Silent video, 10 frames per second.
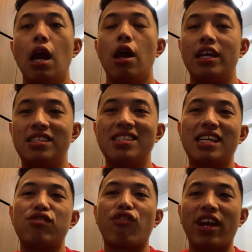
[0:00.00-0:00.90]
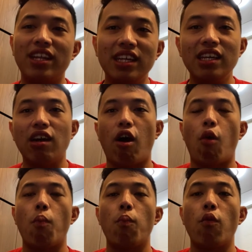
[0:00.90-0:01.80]
Is this guy ready
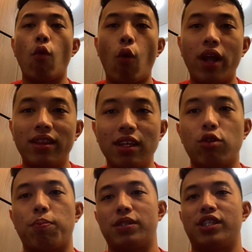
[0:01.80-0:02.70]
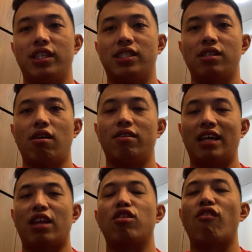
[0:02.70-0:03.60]
or wanting to purchase, or they
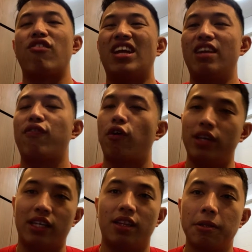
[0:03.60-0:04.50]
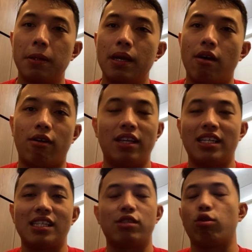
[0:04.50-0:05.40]
are not ready for it, or they're
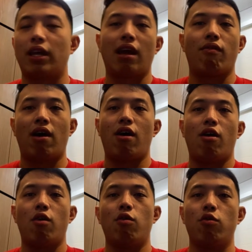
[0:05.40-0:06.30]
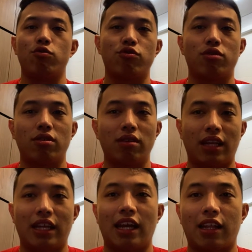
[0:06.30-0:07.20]
just looking around
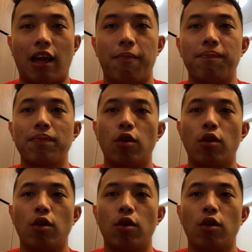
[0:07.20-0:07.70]
taking their time?